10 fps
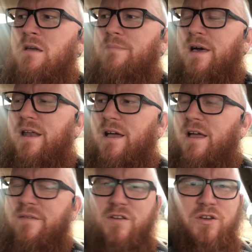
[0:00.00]
But
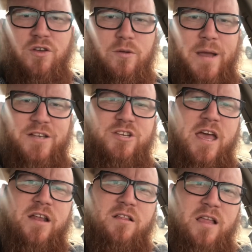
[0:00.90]
if you're new to my
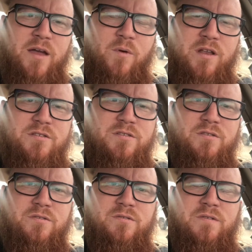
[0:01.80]
channel, I want
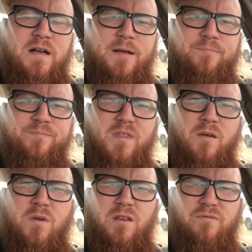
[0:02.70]
to
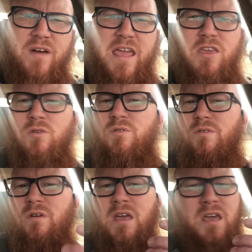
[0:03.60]
invite you to